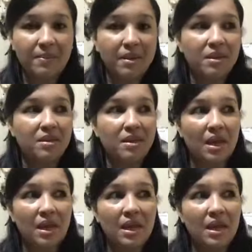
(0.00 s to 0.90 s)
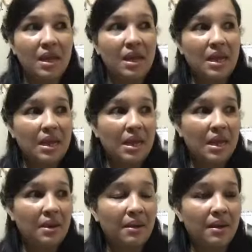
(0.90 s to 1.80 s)
Because
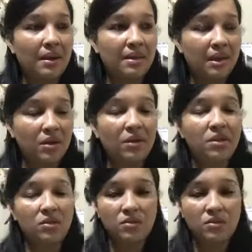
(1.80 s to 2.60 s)
they're going to,